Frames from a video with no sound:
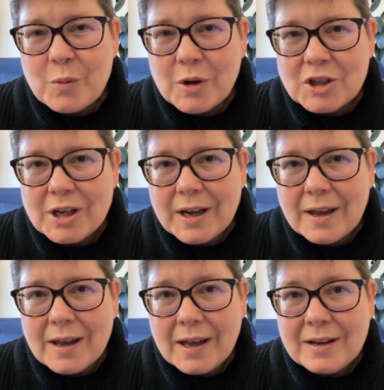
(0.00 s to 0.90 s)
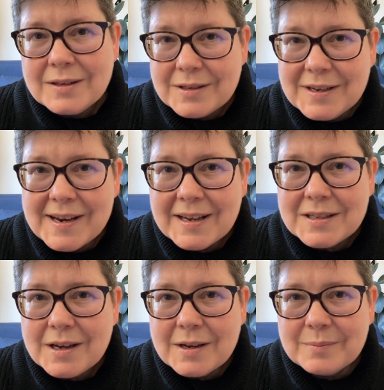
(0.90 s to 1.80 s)
watching and I'll see you next
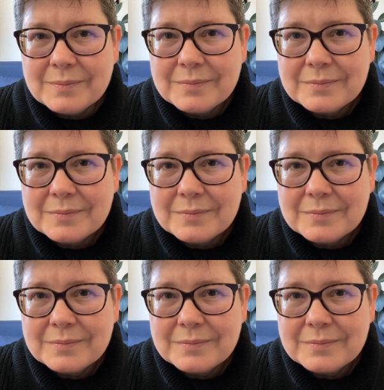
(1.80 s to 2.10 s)
time.